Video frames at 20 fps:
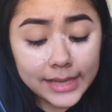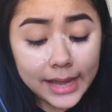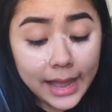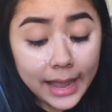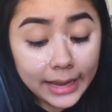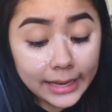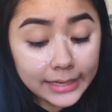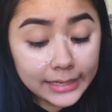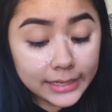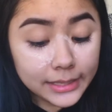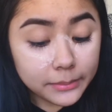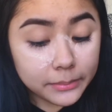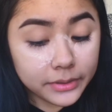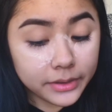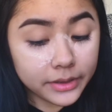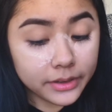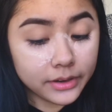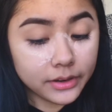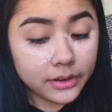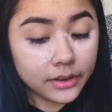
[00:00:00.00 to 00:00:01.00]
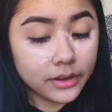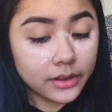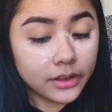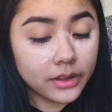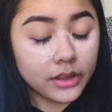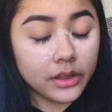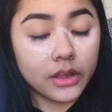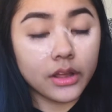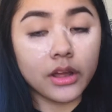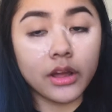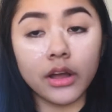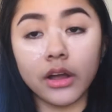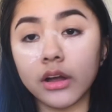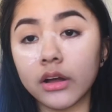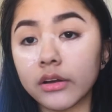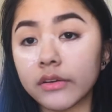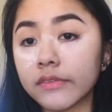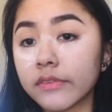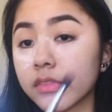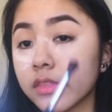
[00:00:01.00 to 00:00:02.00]
tiny bit
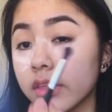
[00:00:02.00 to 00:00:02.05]
of